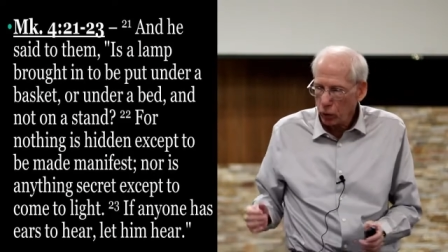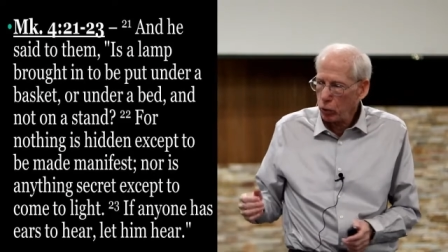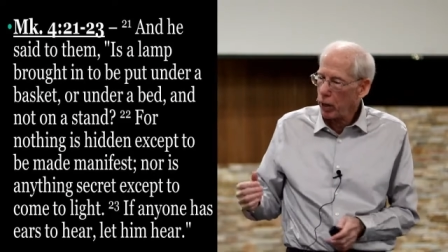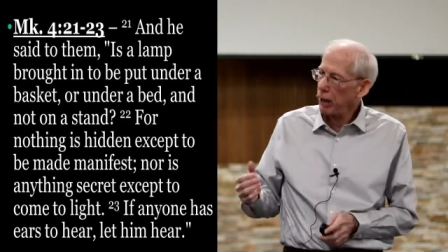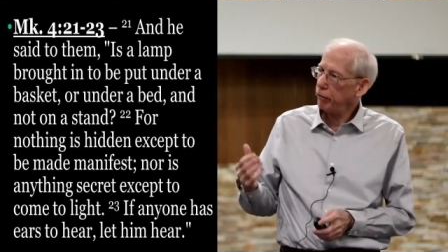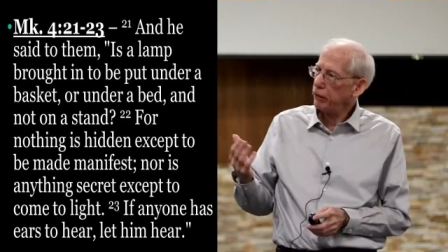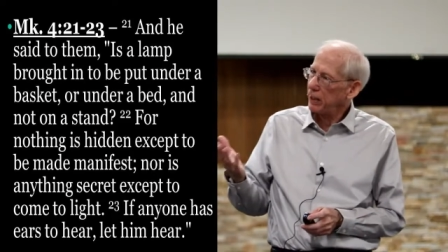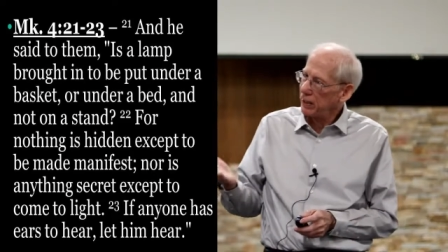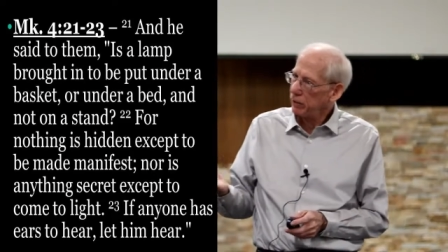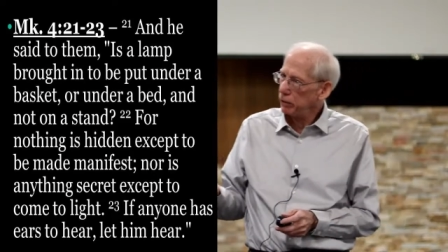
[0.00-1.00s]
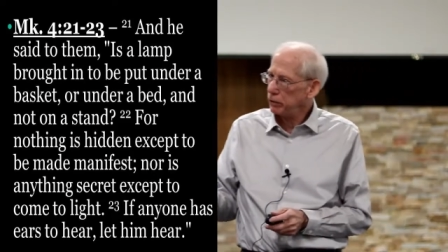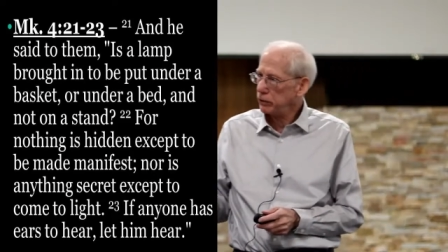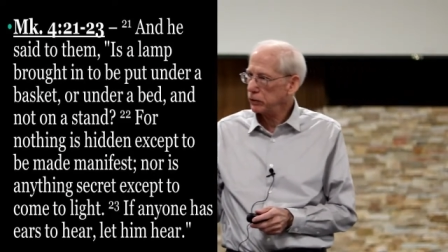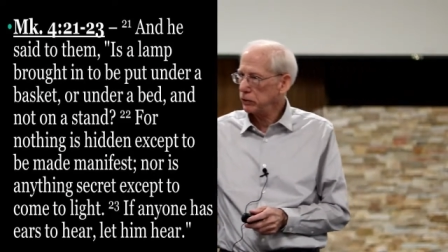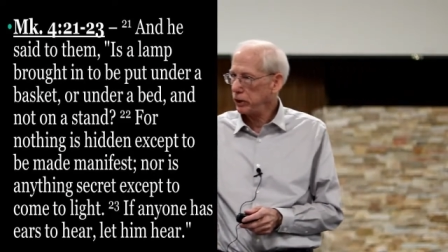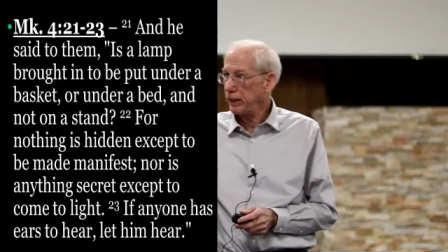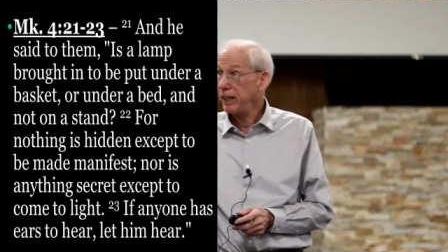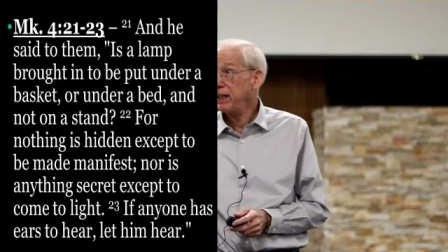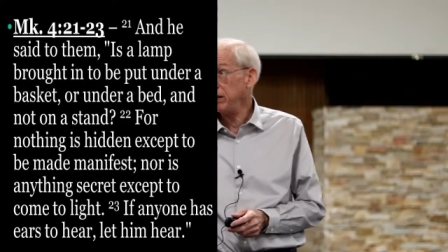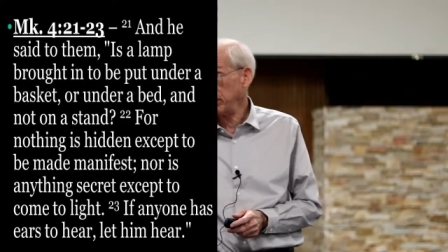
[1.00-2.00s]
who have ears to
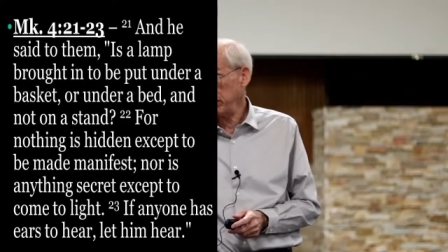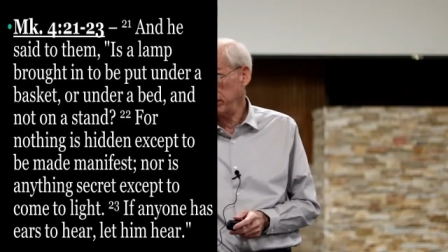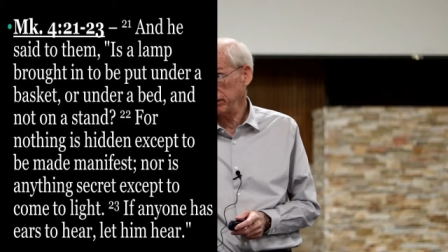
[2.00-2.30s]
hear.